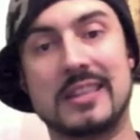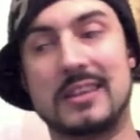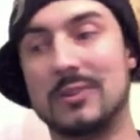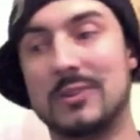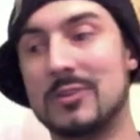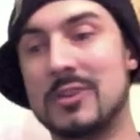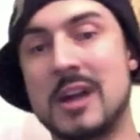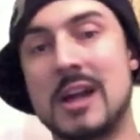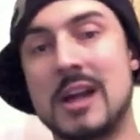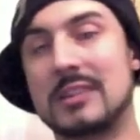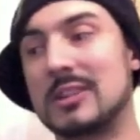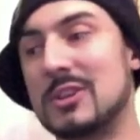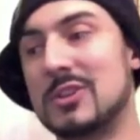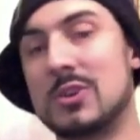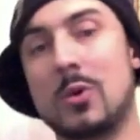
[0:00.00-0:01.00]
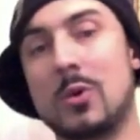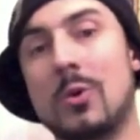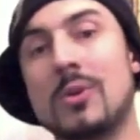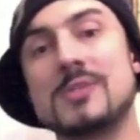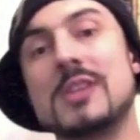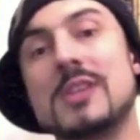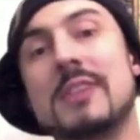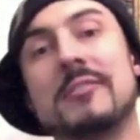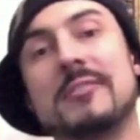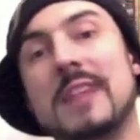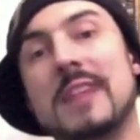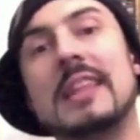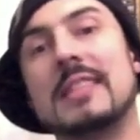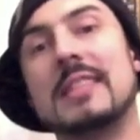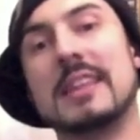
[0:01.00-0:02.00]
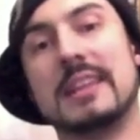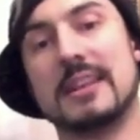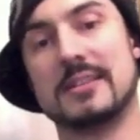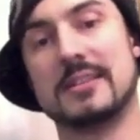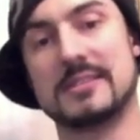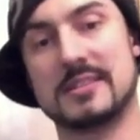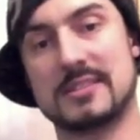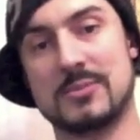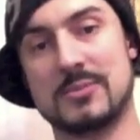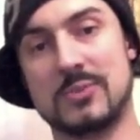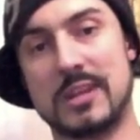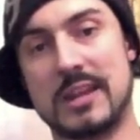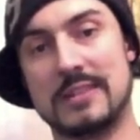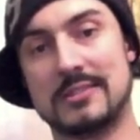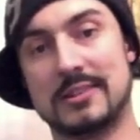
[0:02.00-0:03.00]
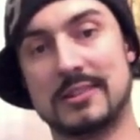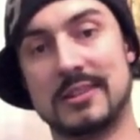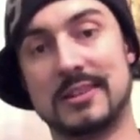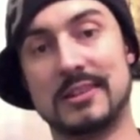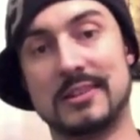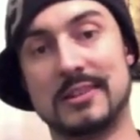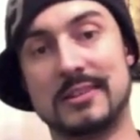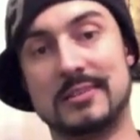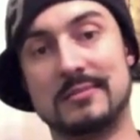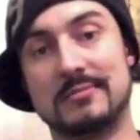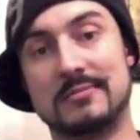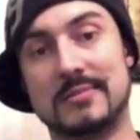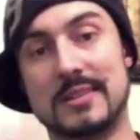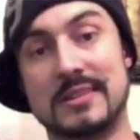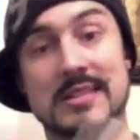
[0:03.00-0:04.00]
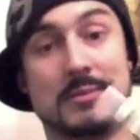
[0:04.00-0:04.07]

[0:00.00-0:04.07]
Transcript: the doors off of anything else that someone has except a dripper.